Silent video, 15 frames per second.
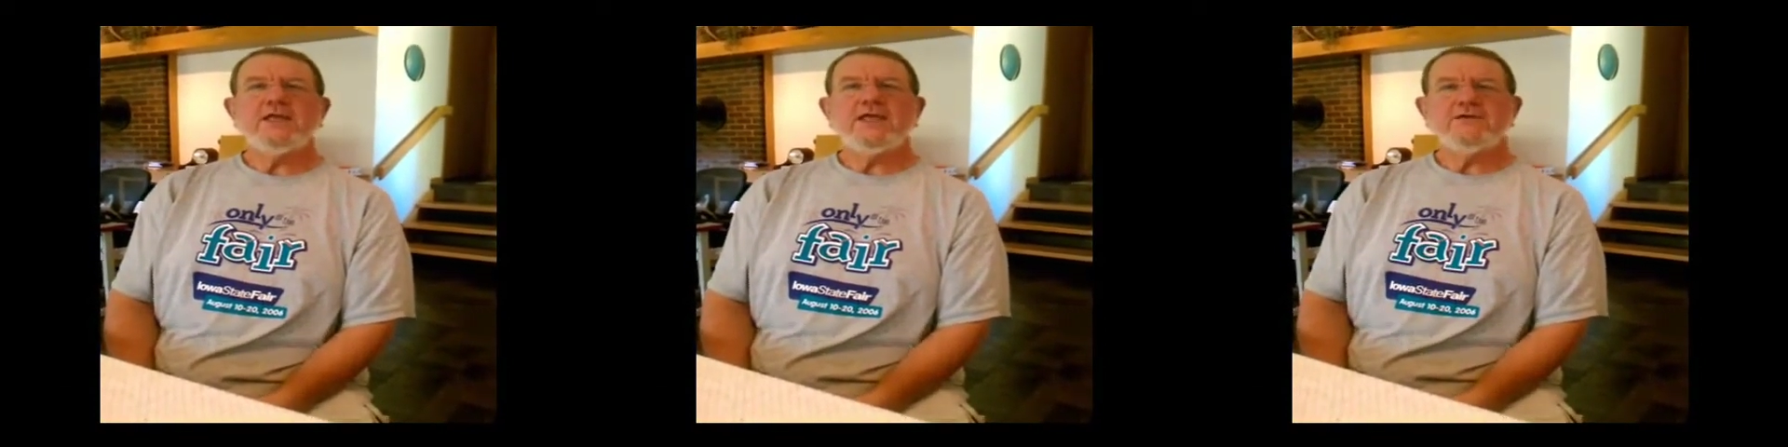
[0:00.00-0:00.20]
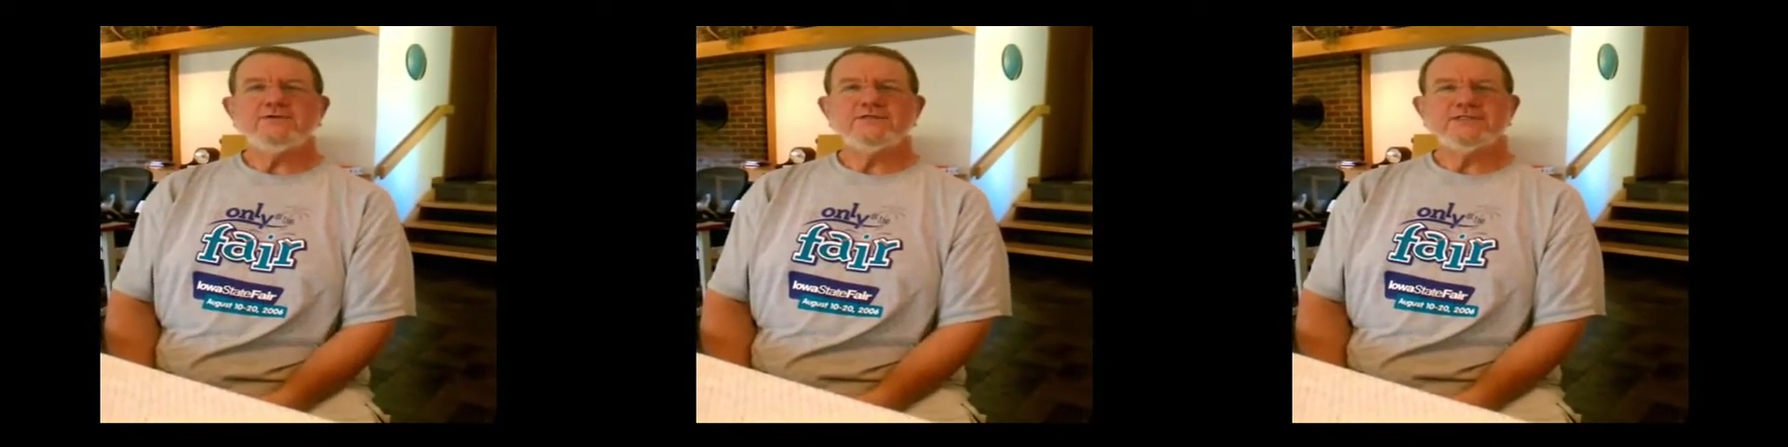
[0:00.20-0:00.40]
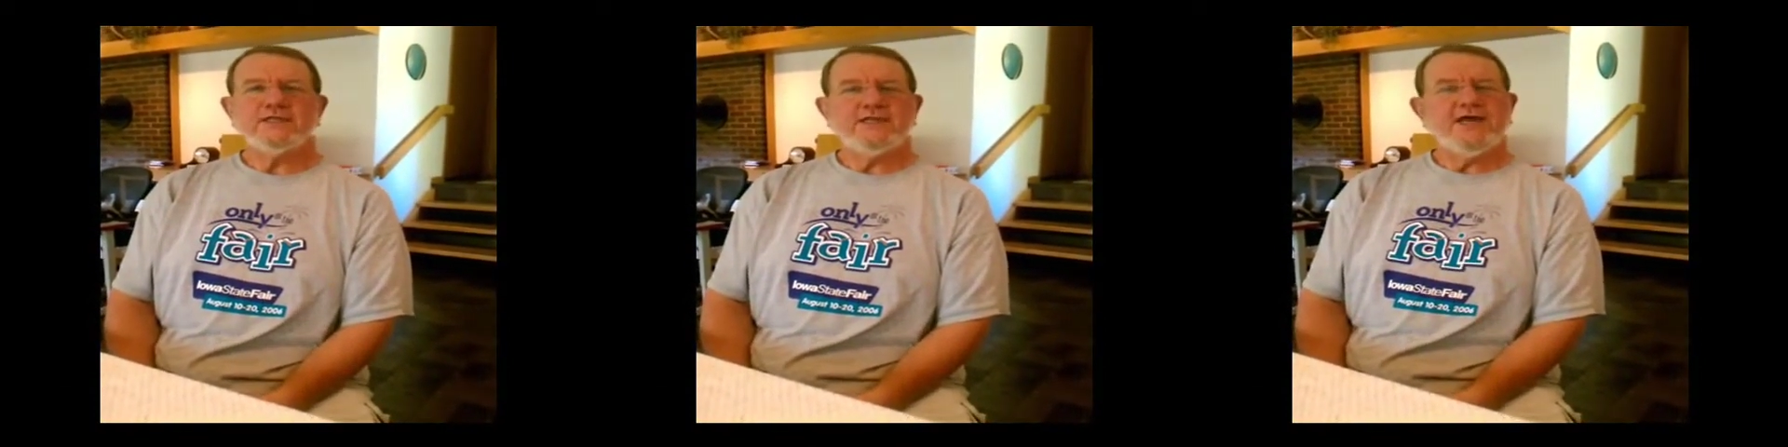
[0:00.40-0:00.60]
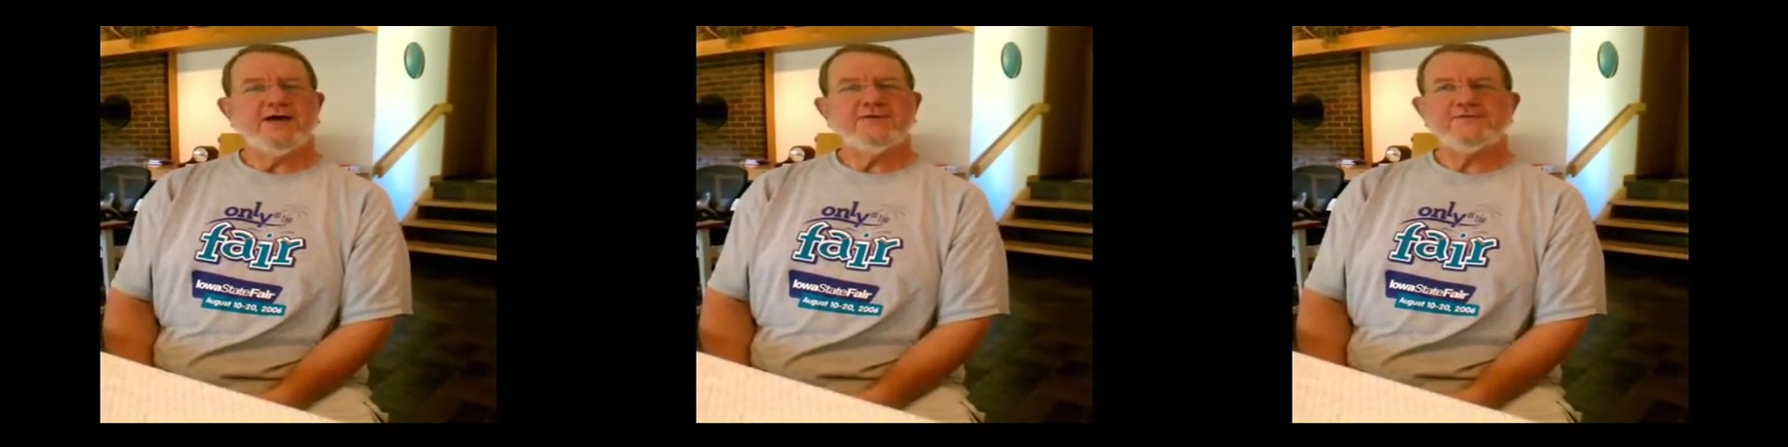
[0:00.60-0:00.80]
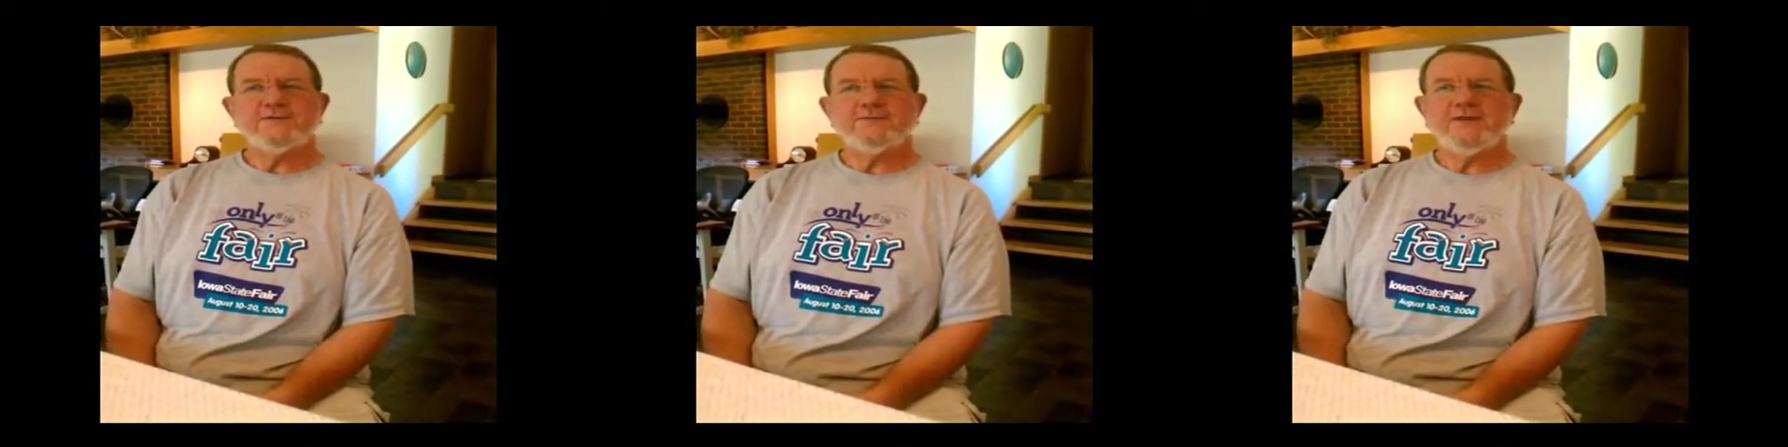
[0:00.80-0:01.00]
it was
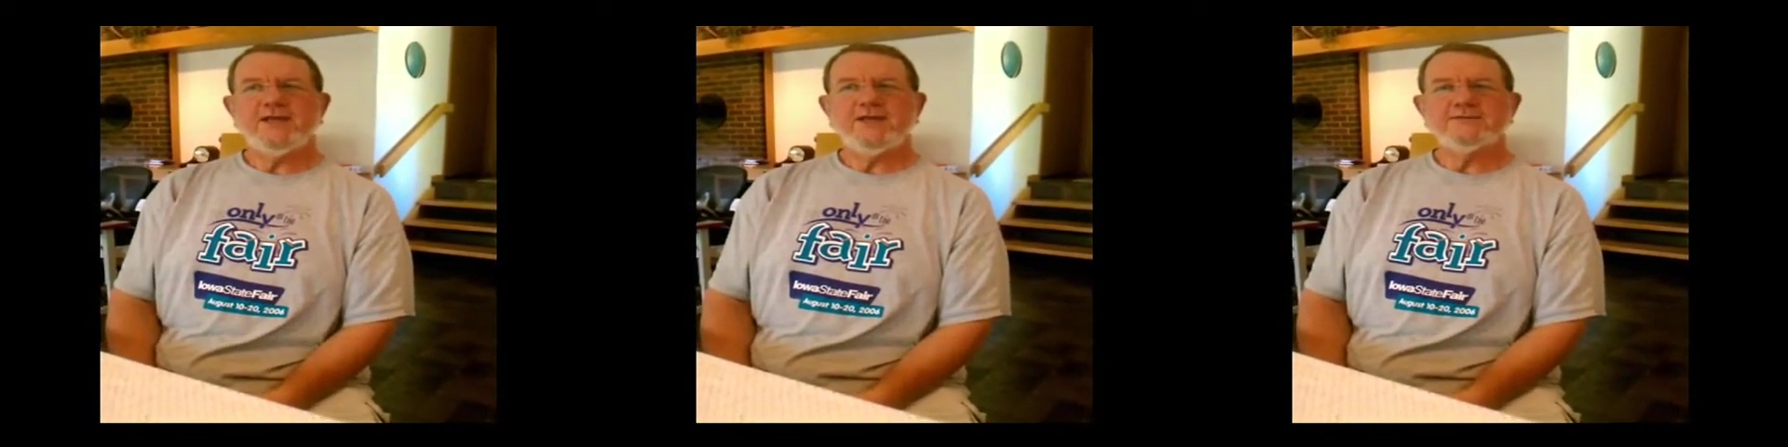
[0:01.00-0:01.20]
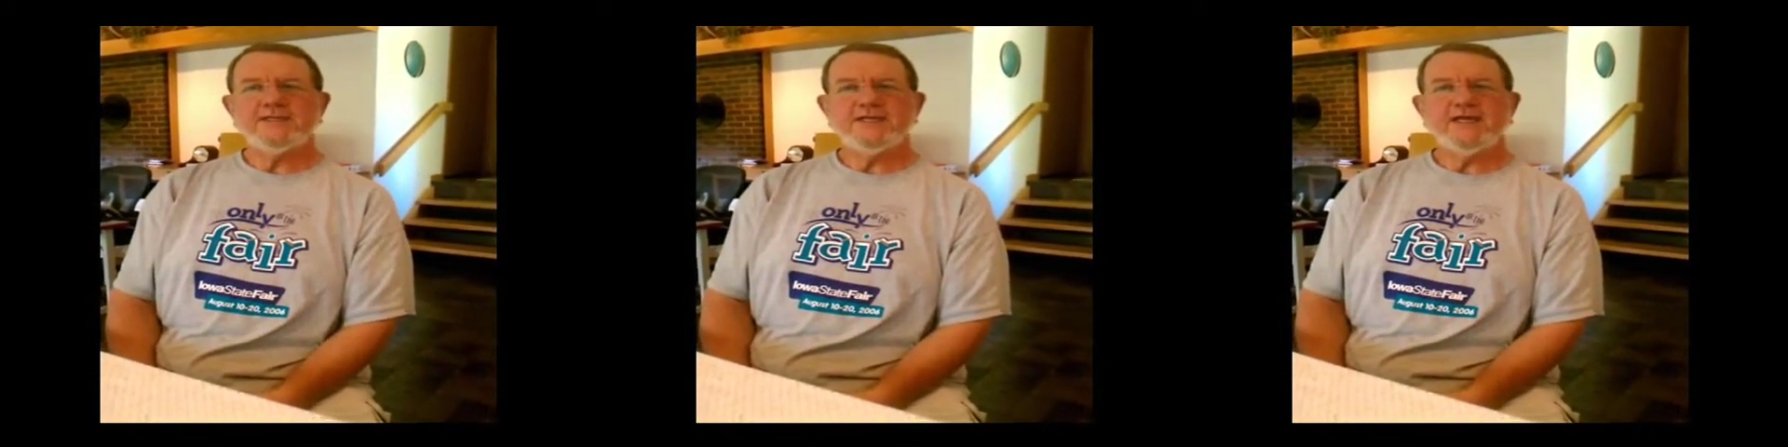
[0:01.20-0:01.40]
enough to be able to